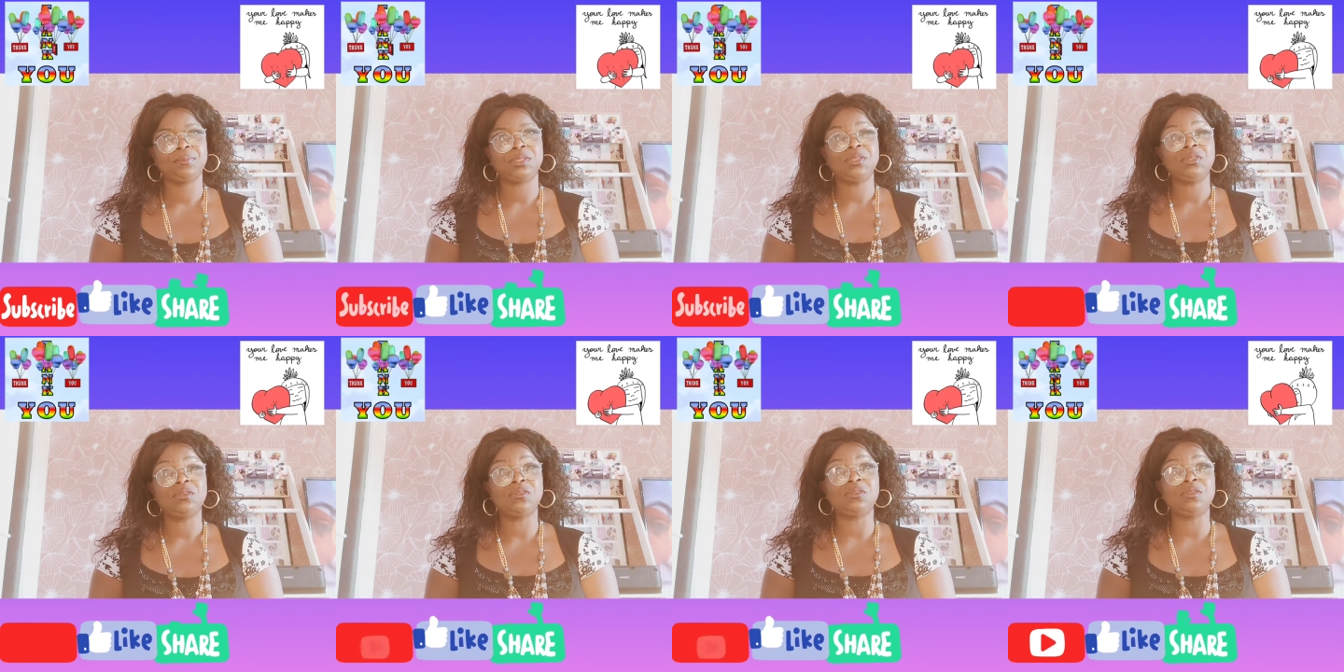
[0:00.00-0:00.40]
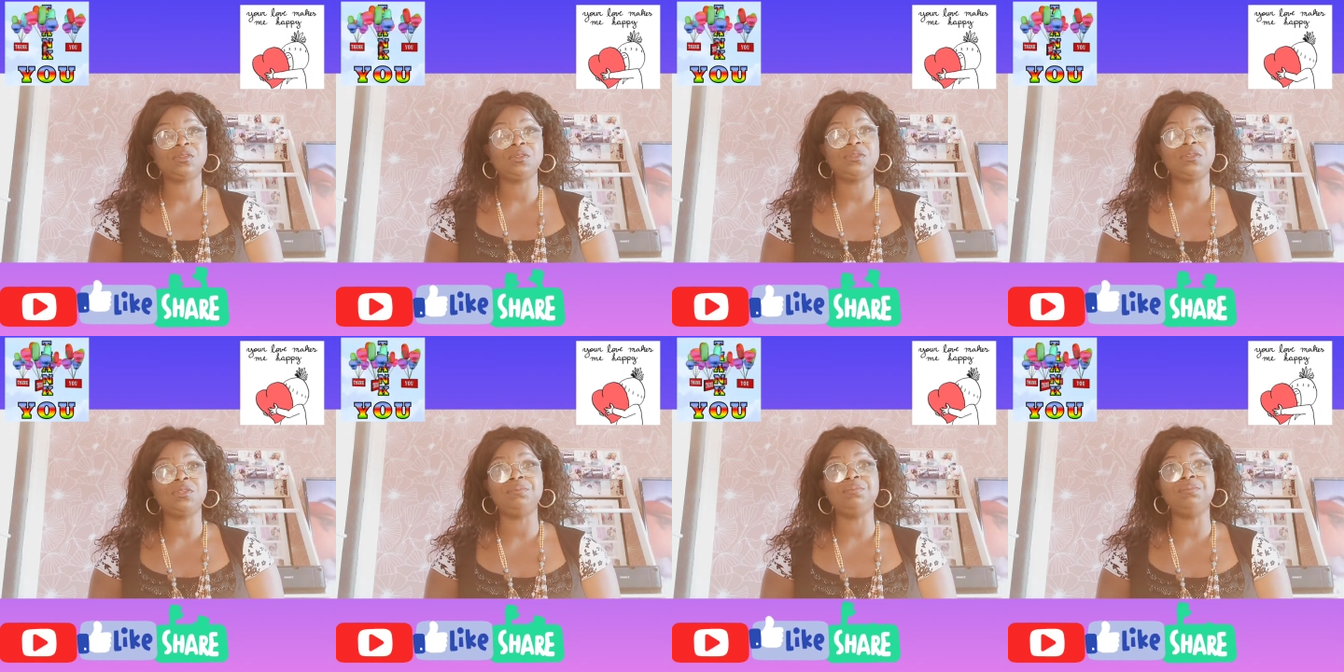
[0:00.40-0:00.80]

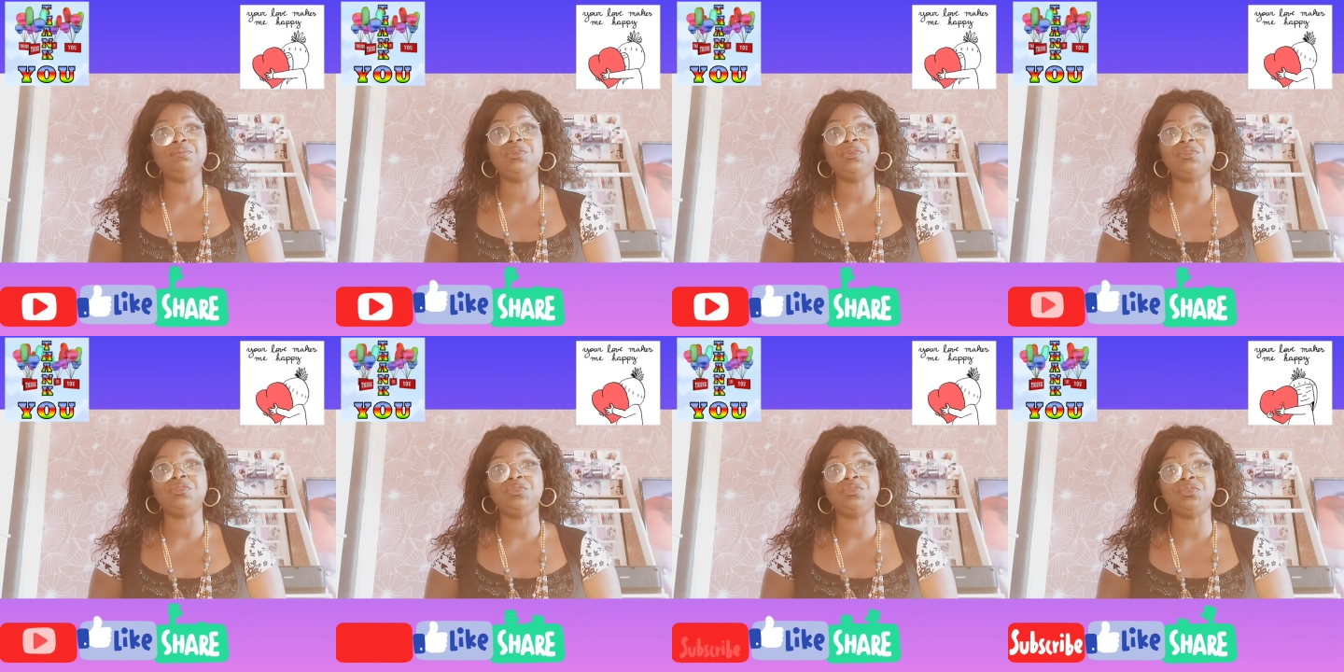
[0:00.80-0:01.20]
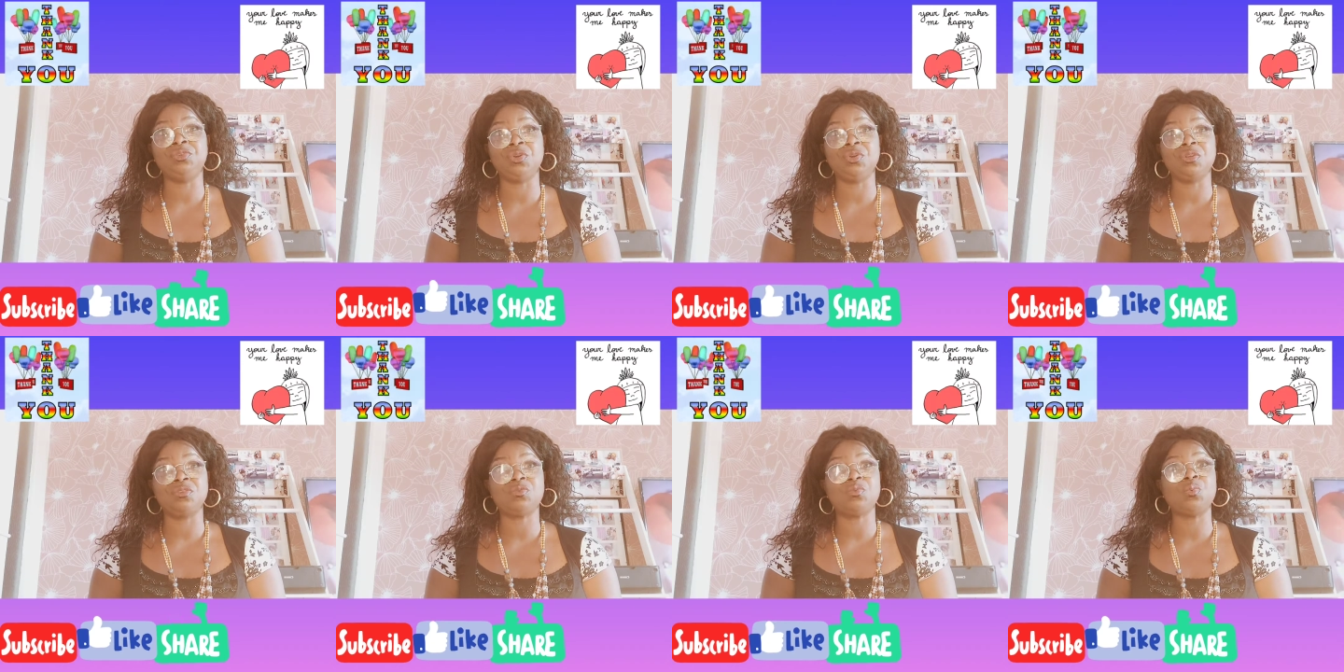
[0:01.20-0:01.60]
Something
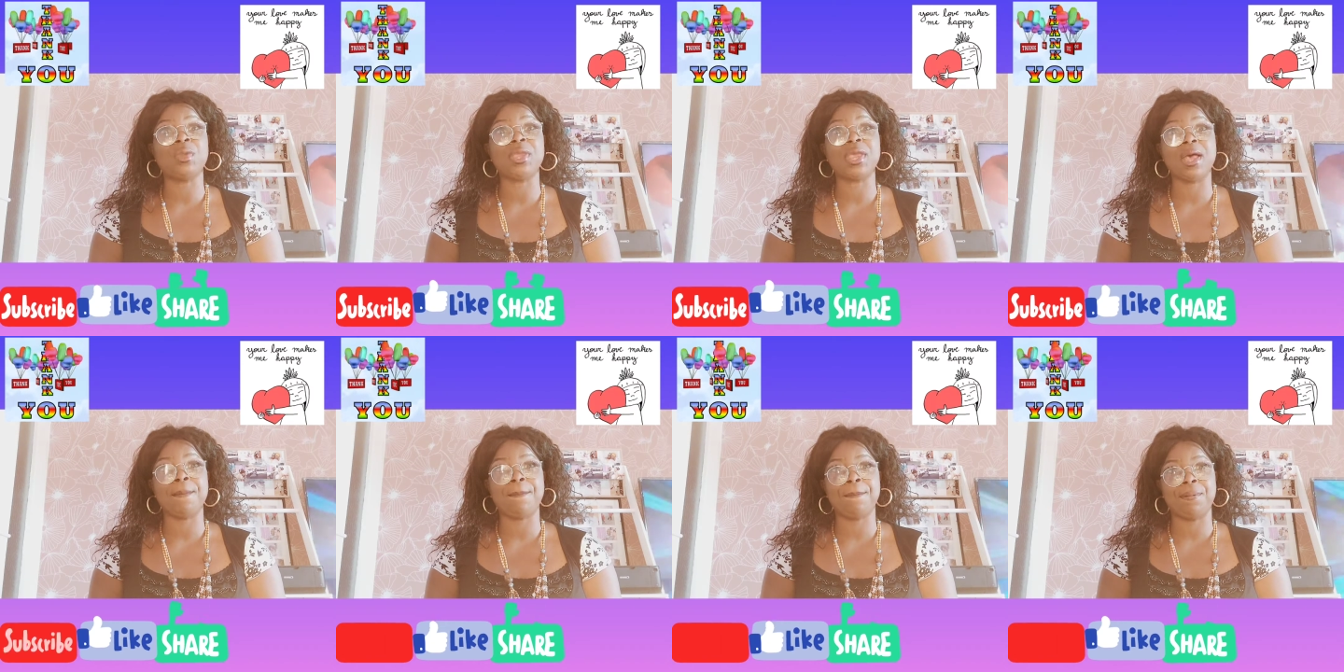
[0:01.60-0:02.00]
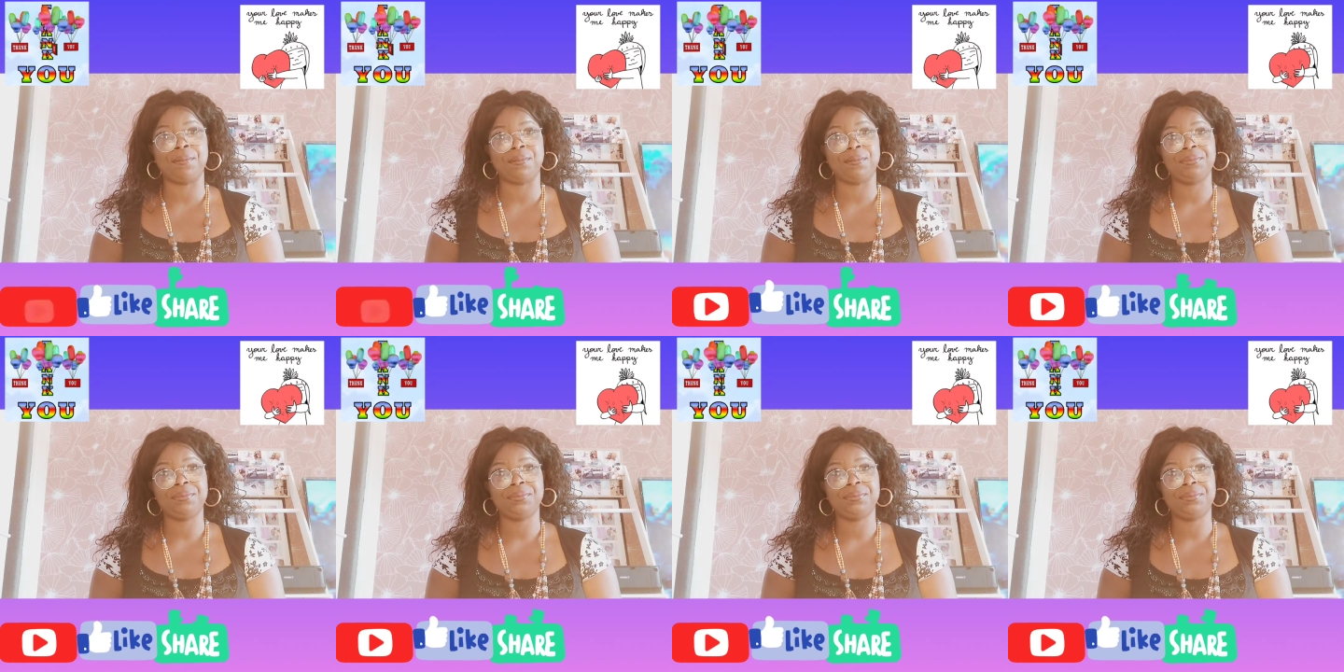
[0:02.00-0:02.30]
mysterious will happen.